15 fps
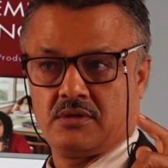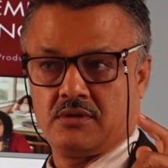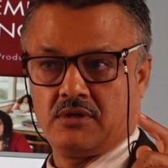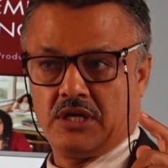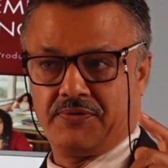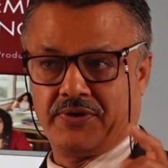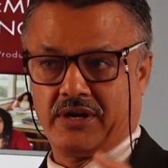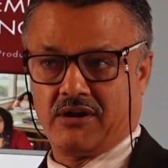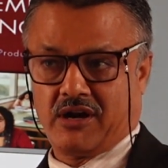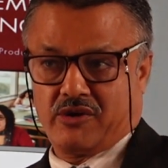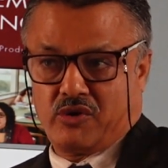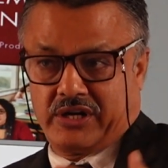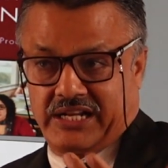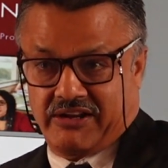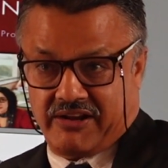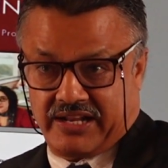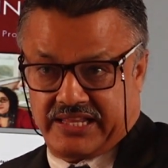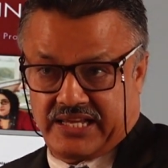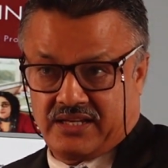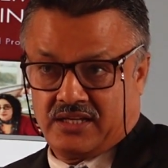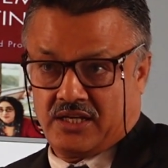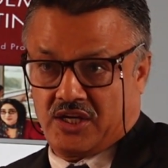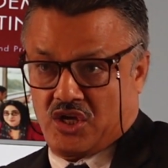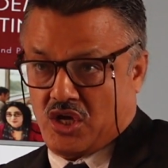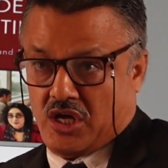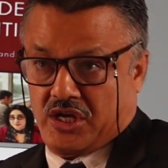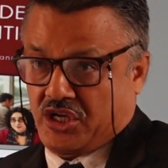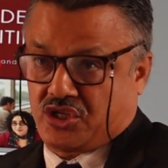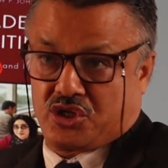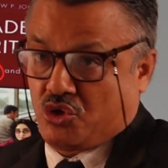If you are not noting anything,
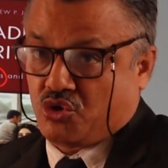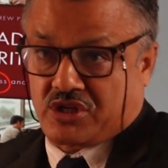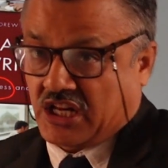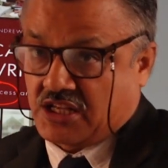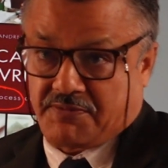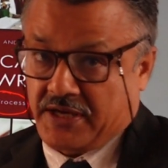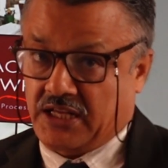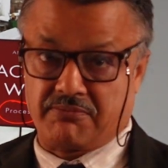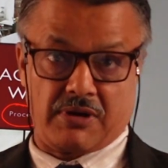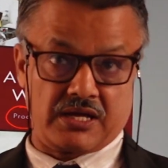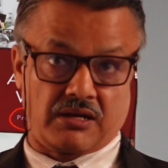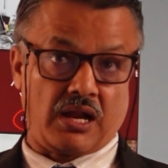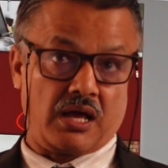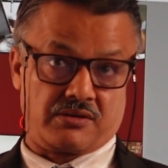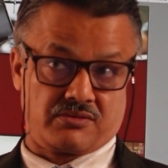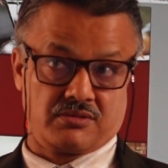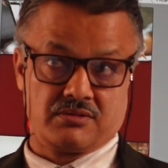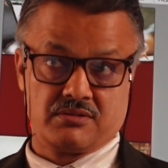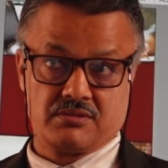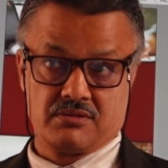it's useless being in my class.